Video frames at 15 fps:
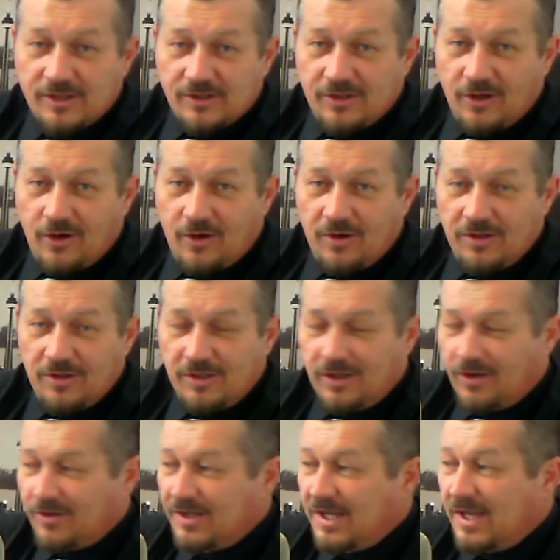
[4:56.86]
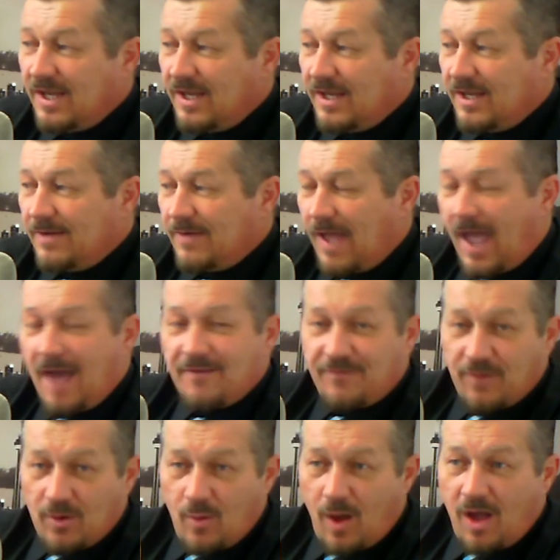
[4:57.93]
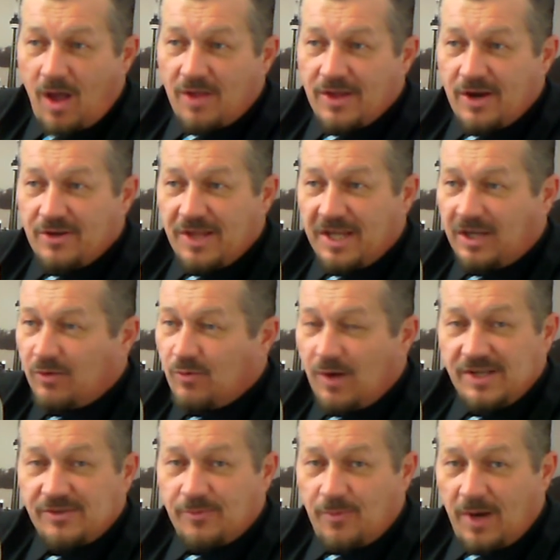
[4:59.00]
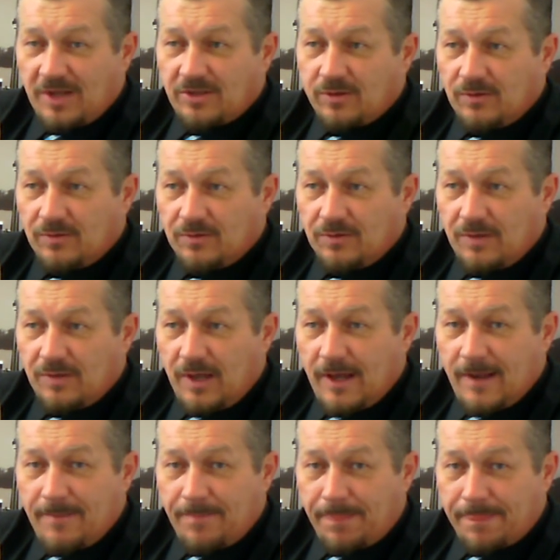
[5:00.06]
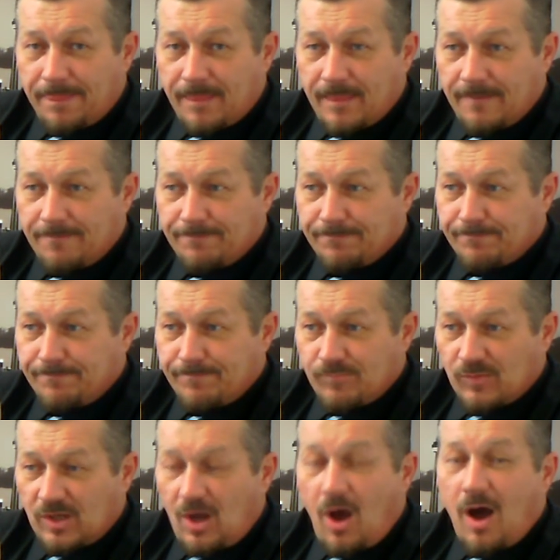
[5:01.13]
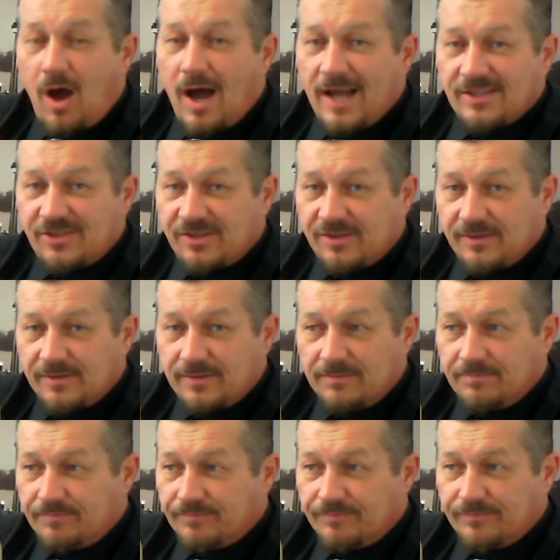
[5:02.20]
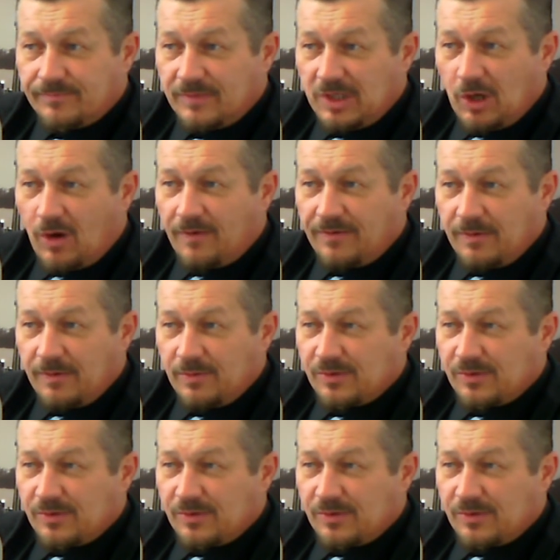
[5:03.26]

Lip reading: So, you know, for a while there, they could raise rental costs, you know, if it was,